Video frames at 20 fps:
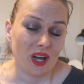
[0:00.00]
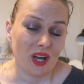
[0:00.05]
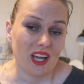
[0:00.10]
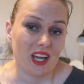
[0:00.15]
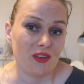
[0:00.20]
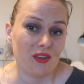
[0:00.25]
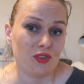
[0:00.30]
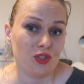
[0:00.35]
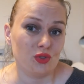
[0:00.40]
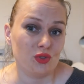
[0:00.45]
I
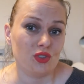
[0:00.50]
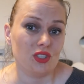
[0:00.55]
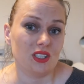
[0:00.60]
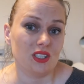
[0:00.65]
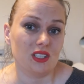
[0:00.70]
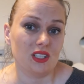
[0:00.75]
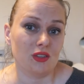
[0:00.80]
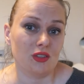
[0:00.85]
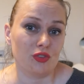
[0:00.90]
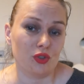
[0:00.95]
have used
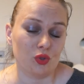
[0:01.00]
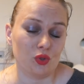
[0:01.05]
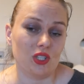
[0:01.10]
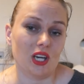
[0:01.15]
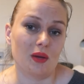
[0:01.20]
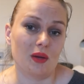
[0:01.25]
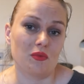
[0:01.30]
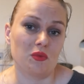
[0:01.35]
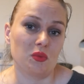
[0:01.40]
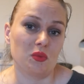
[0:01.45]
it a few
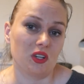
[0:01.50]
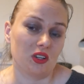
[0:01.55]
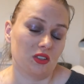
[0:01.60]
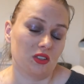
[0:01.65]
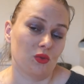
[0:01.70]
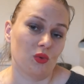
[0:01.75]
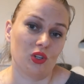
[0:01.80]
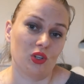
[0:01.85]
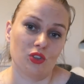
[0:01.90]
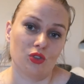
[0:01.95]
times because
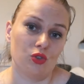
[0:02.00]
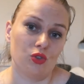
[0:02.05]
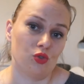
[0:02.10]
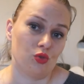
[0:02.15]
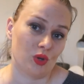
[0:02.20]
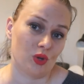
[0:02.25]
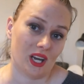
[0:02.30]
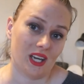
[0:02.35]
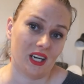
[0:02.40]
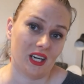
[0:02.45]
I wanted to
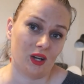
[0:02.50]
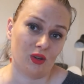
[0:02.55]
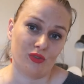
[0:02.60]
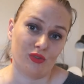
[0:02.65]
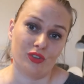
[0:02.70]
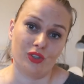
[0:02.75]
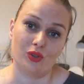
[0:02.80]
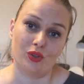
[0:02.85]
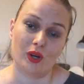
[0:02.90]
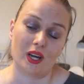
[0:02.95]
try it out
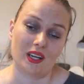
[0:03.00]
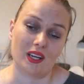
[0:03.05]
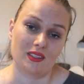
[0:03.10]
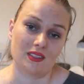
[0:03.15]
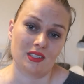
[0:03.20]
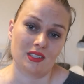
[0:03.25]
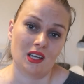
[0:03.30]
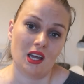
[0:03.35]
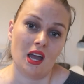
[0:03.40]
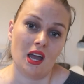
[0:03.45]
for you
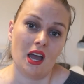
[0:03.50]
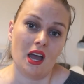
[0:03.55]
guys.